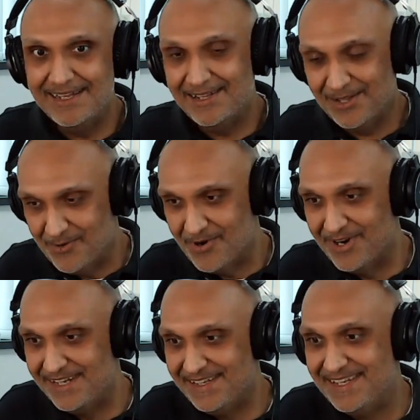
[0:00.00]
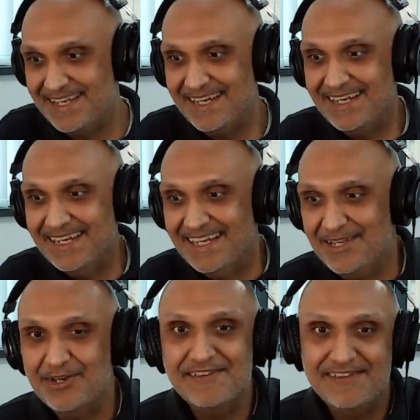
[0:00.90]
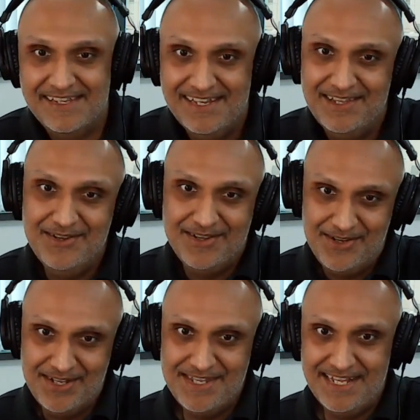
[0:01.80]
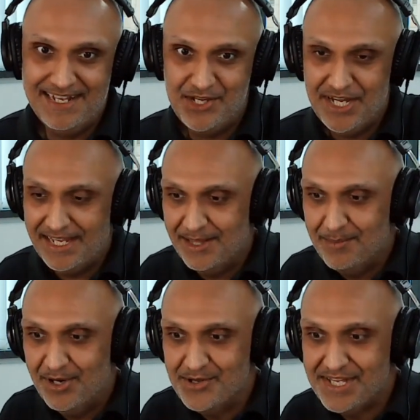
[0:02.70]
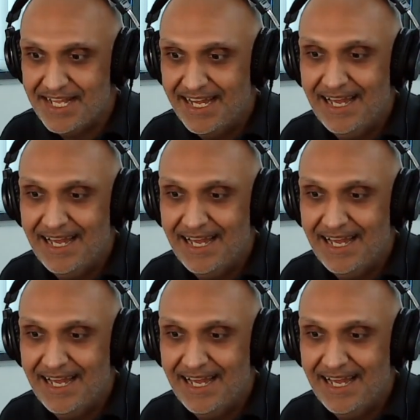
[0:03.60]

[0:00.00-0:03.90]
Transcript: No worries. You can send the check in the post.